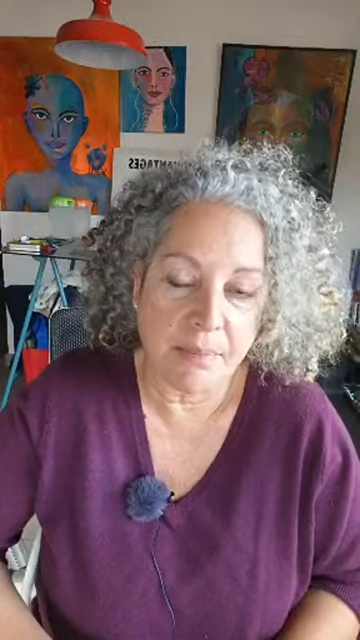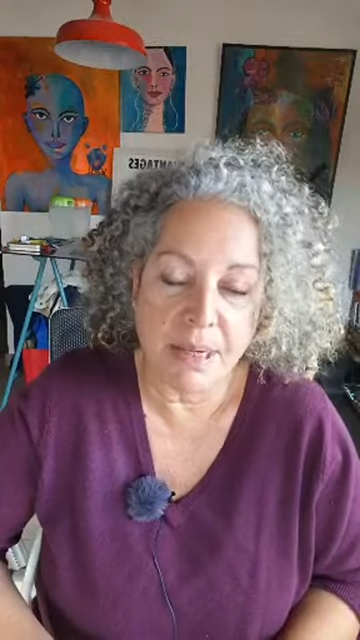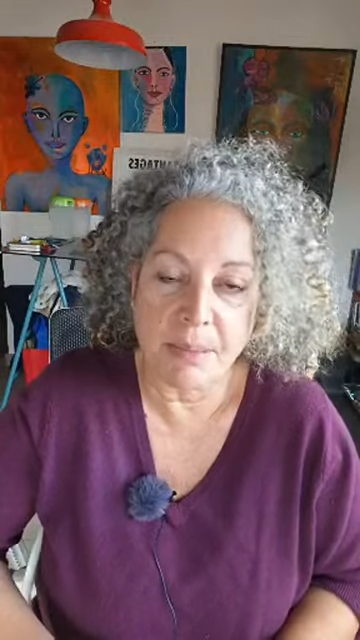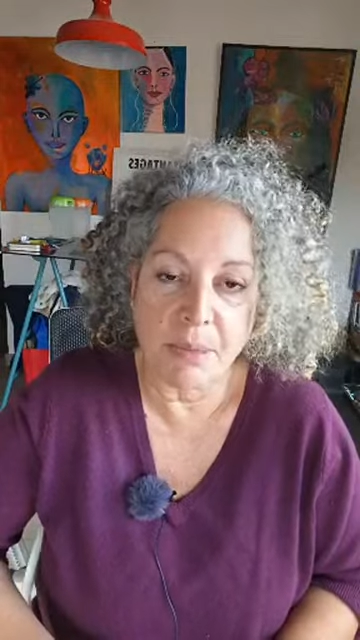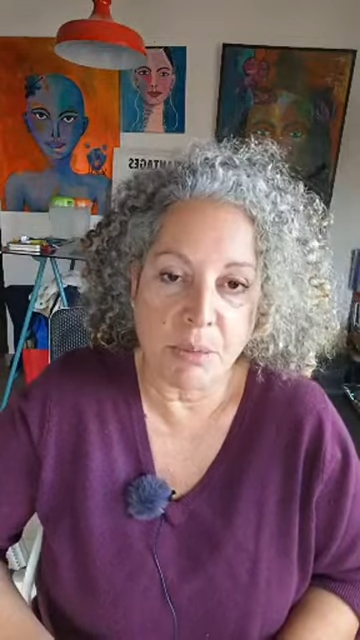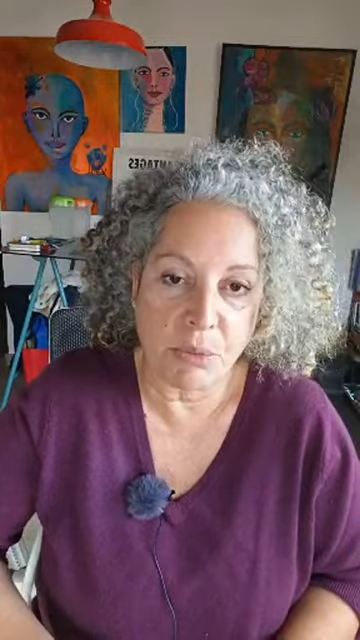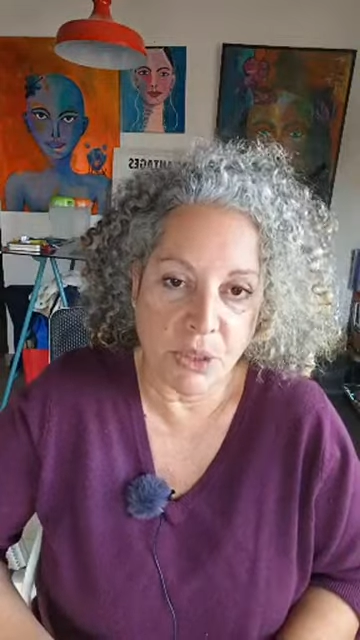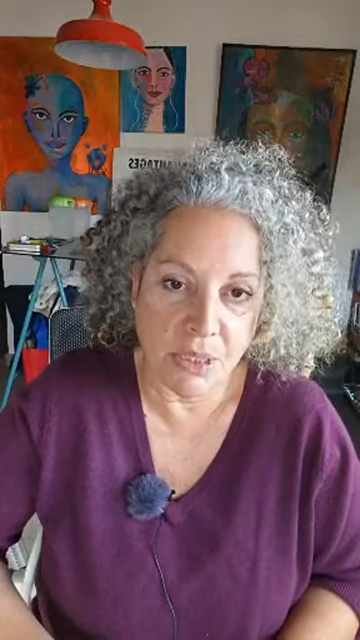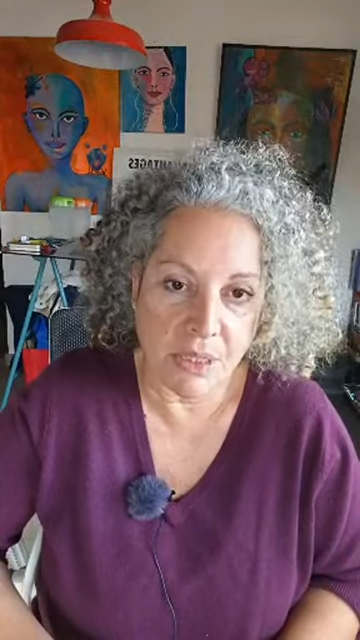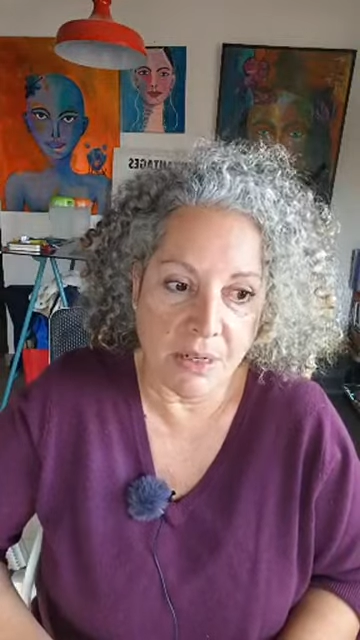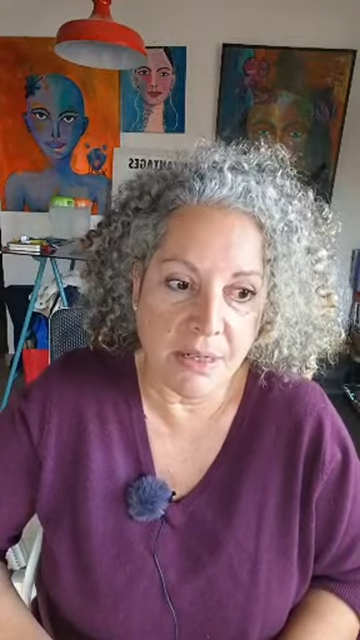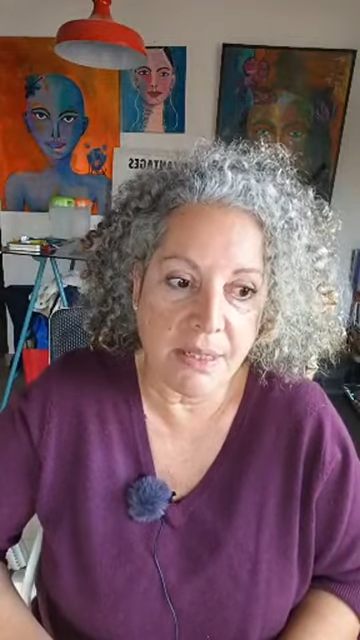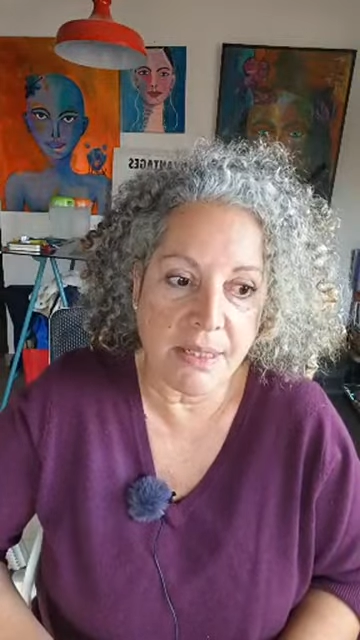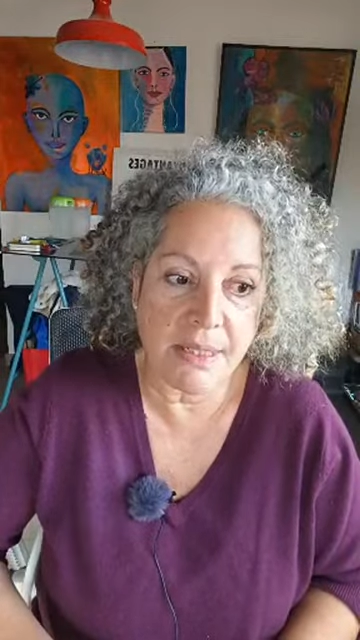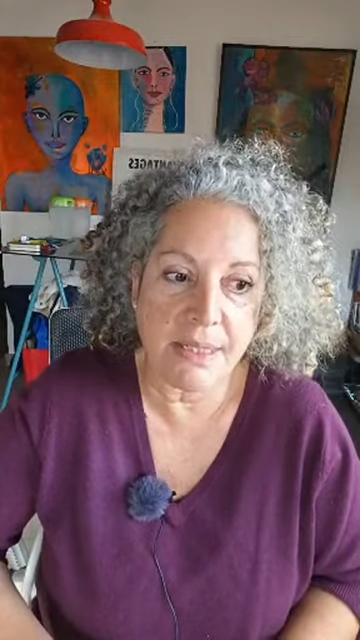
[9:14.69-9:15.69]
My mom was an
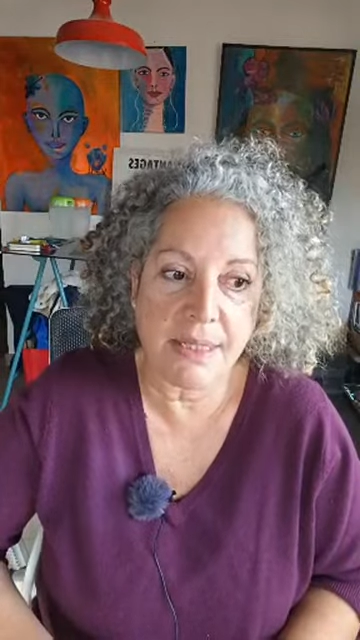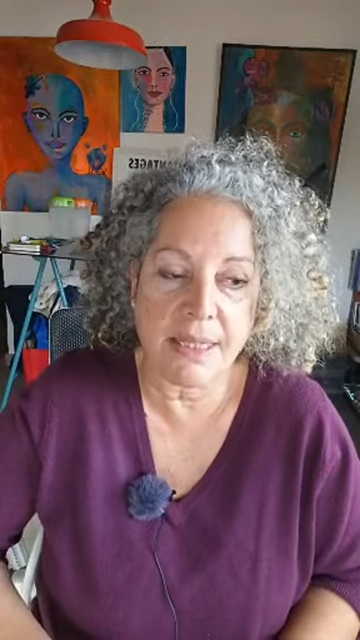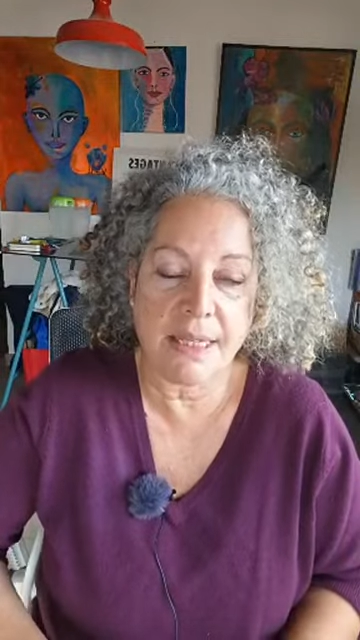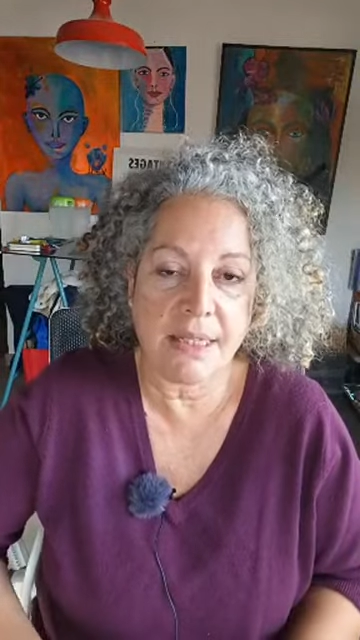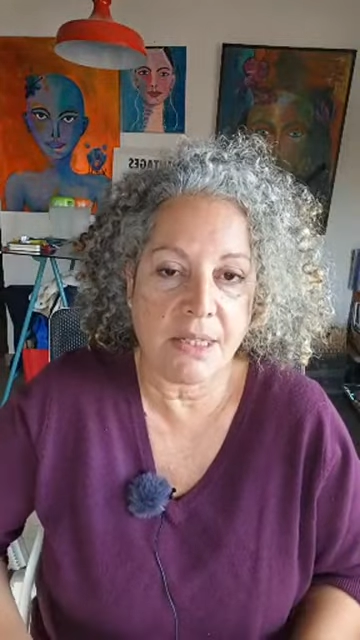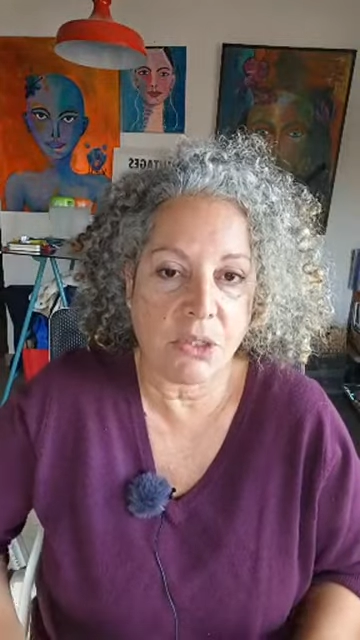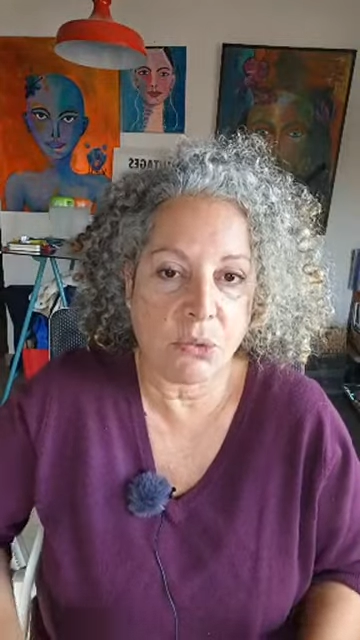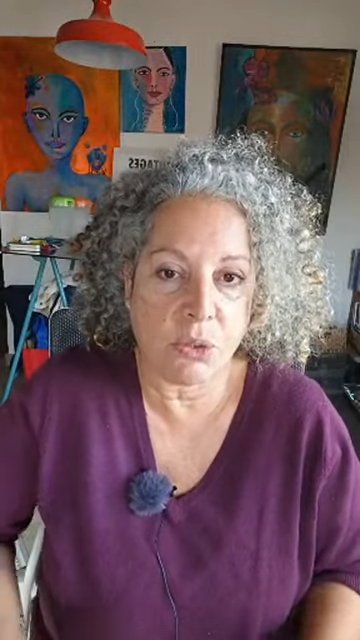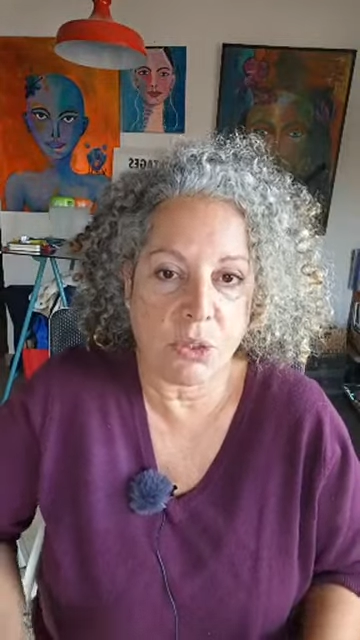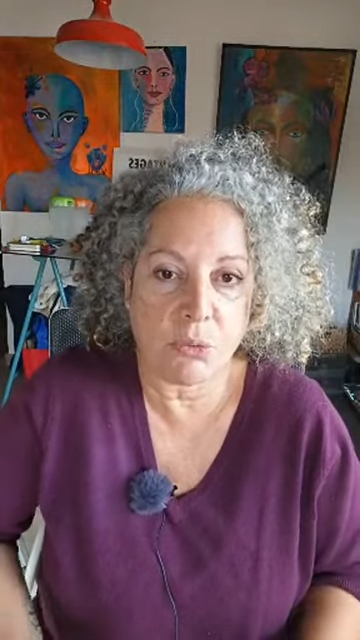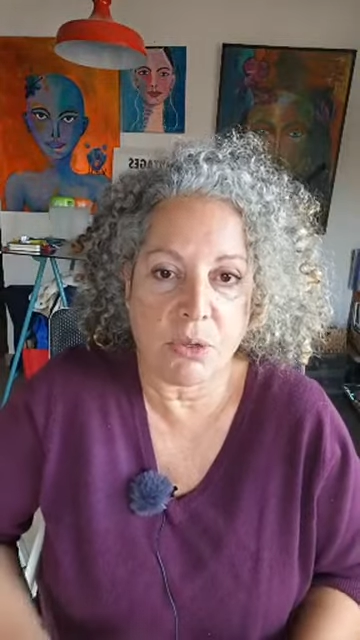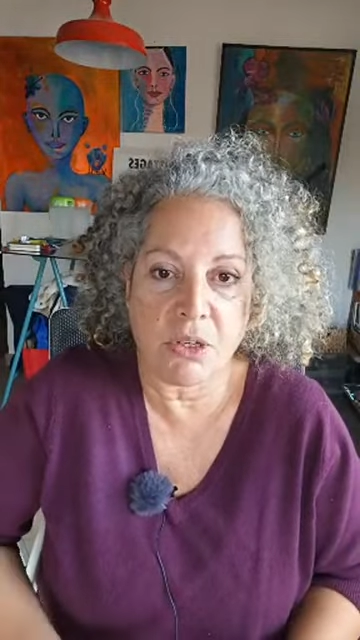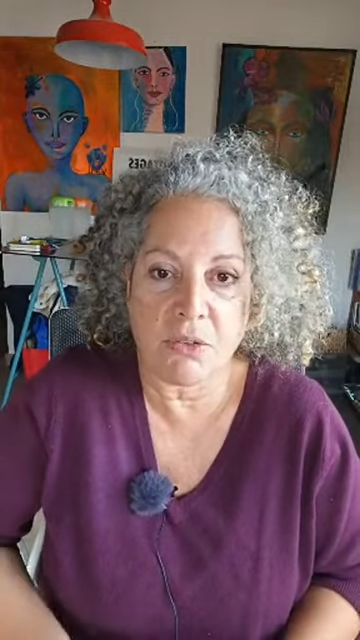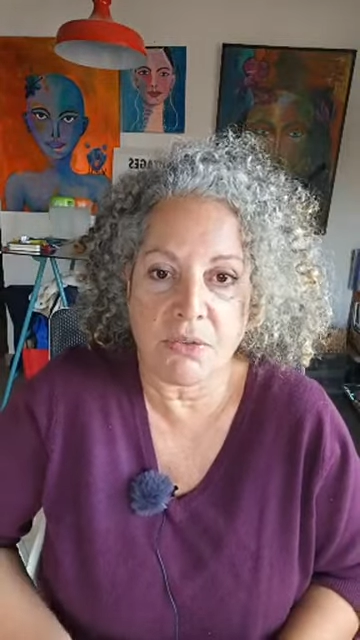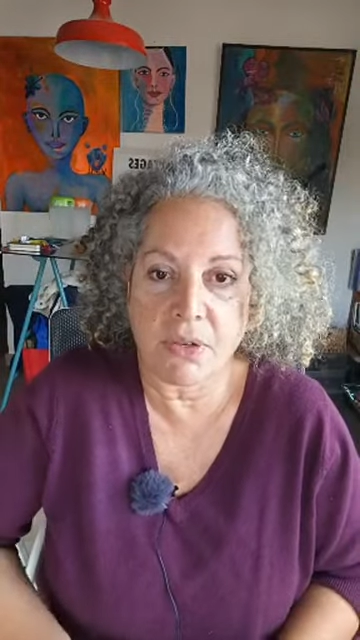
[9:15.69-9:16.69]
artist, and this was one